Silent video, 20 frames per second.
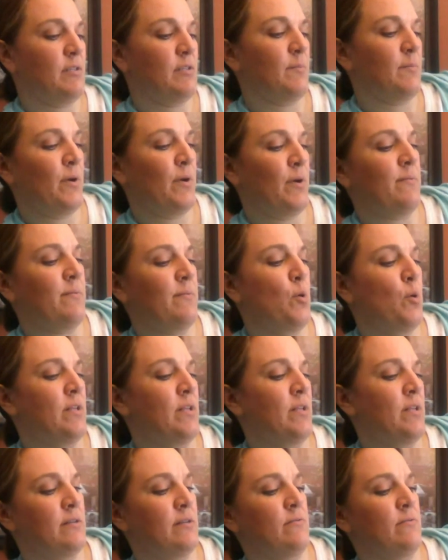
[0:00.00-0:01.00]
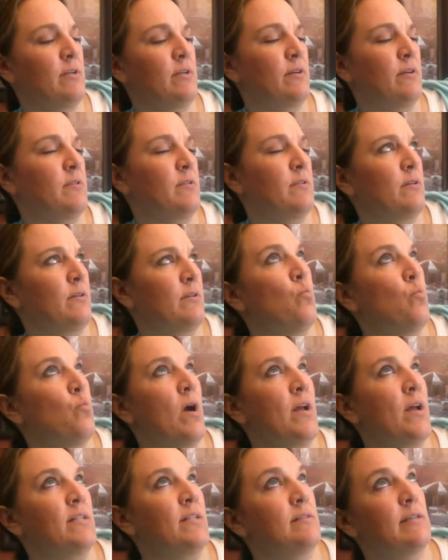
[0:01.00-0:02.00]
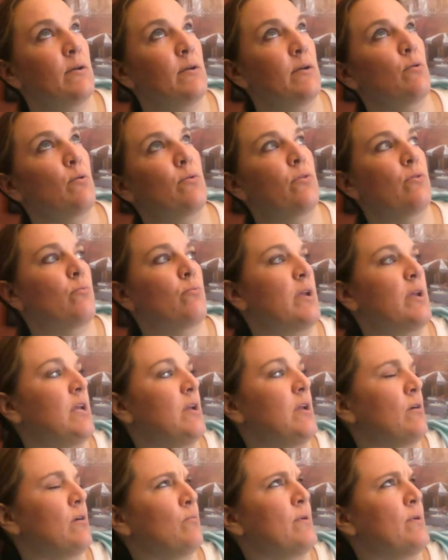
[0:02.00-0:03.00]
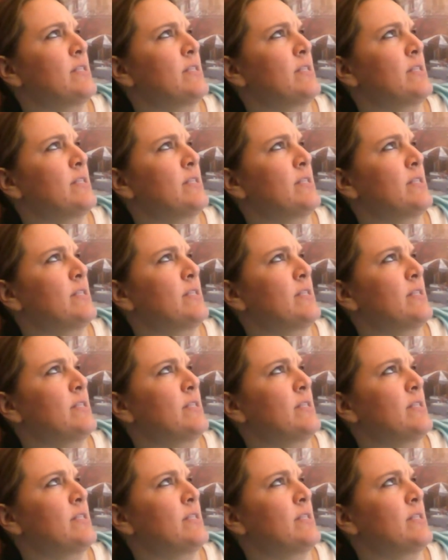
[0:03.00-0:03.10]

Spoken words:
was like 0.000103 or